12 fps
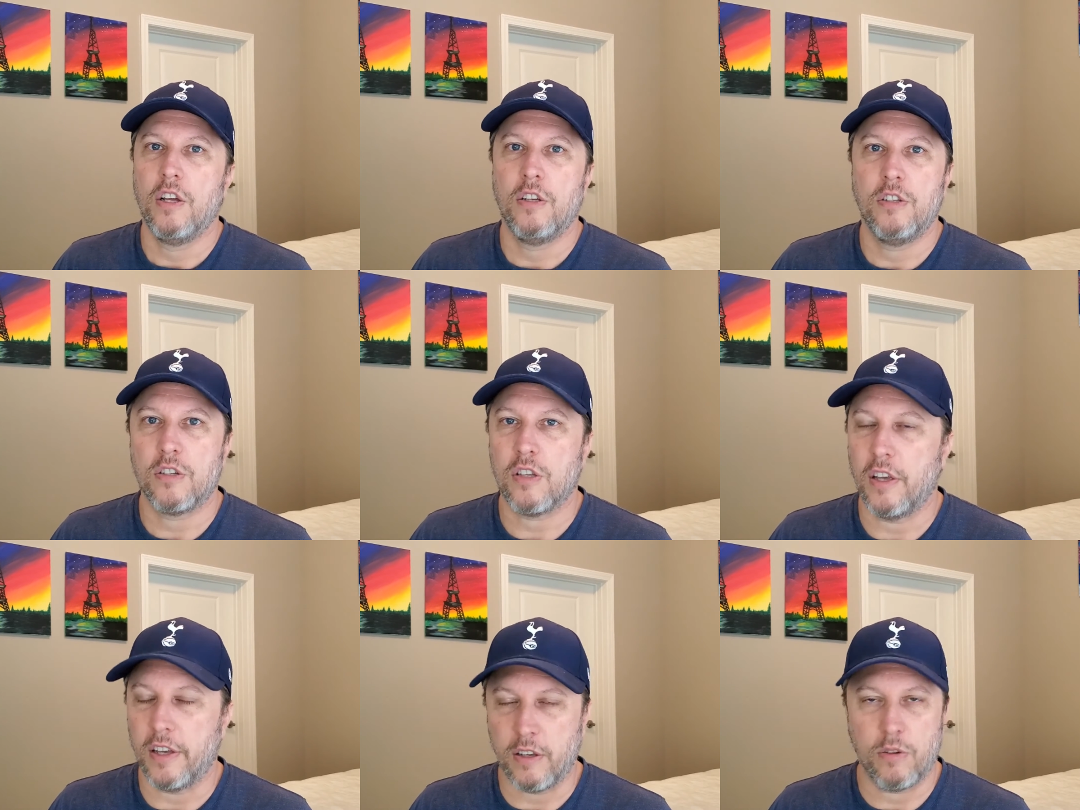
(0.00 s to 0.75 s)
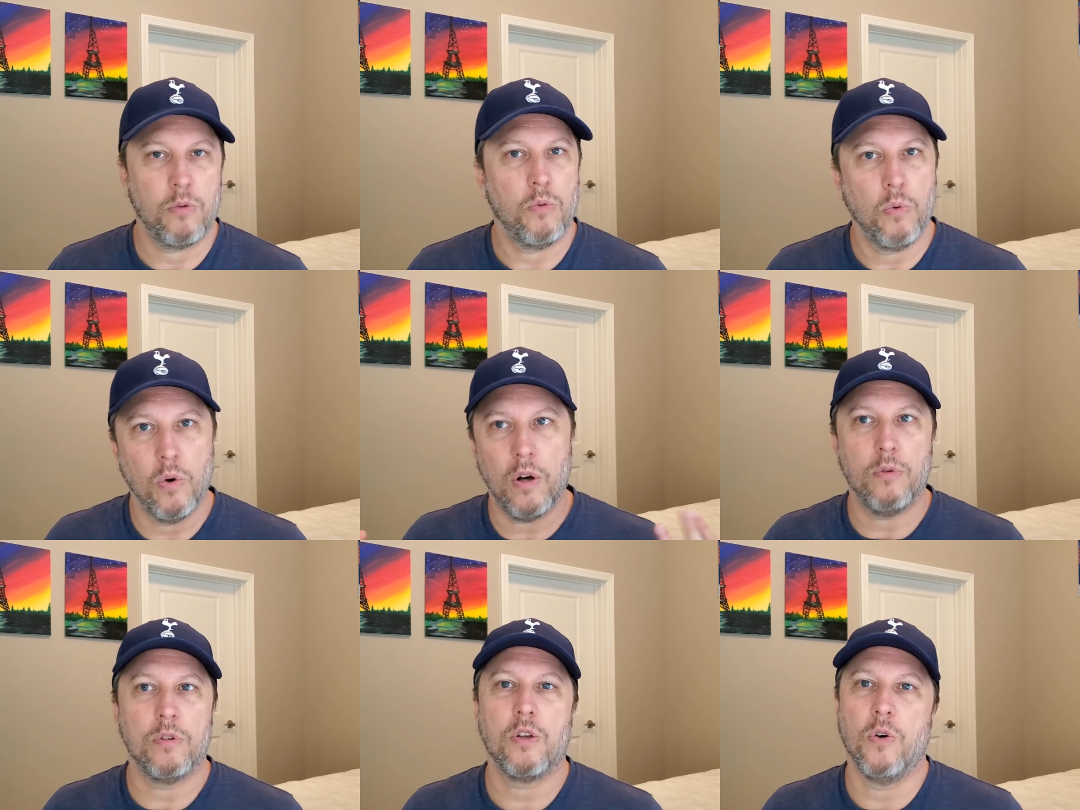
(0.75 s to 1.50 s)
just like what
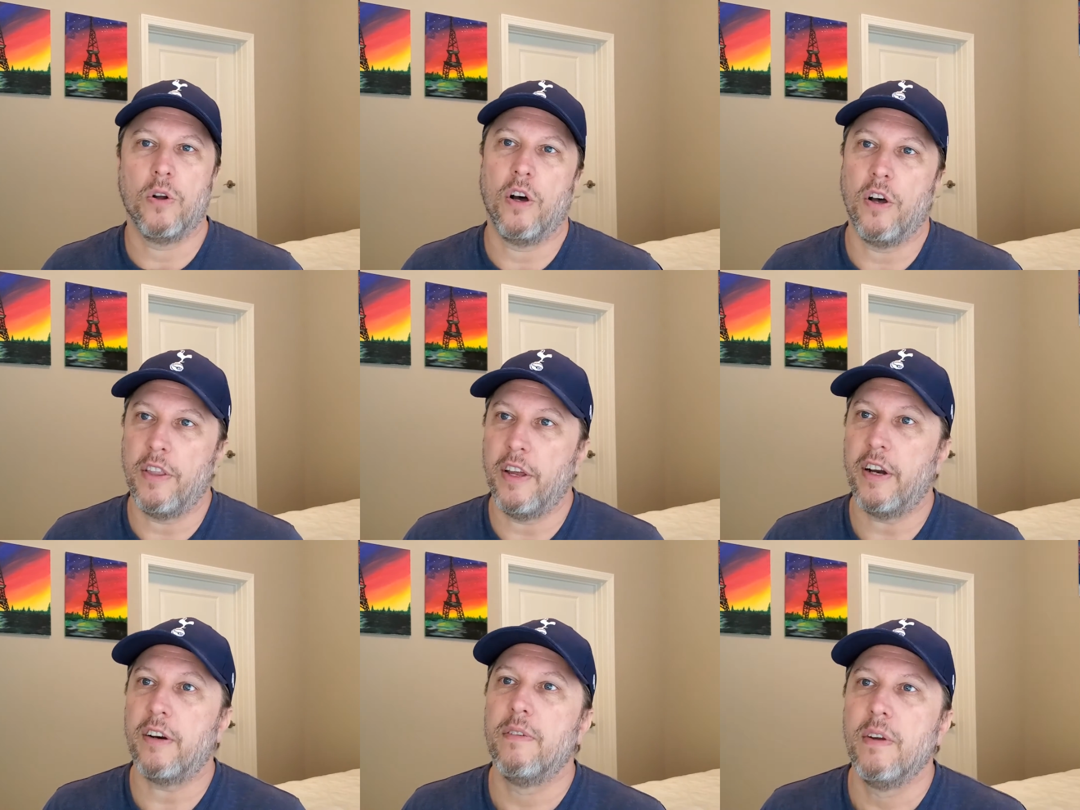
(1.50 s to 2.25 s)
was going on there.